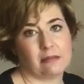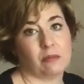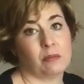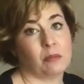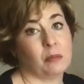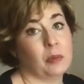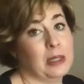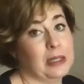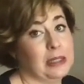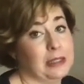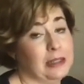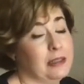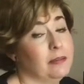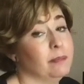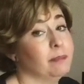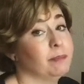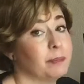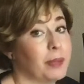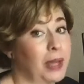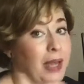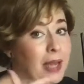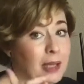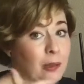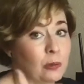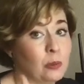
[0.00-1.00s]
well,
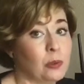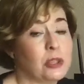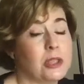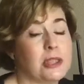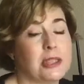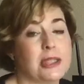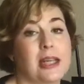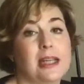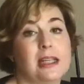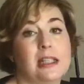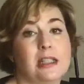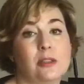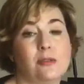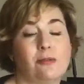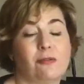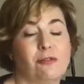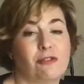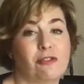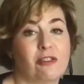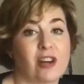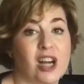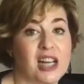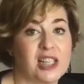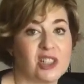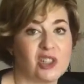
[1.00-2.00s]
I would say it's
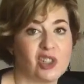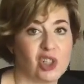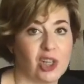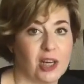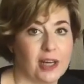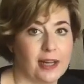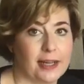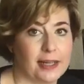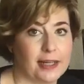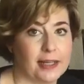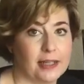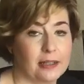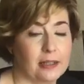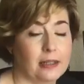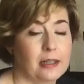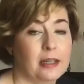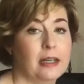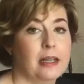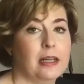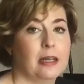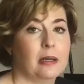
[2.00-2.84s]
fragile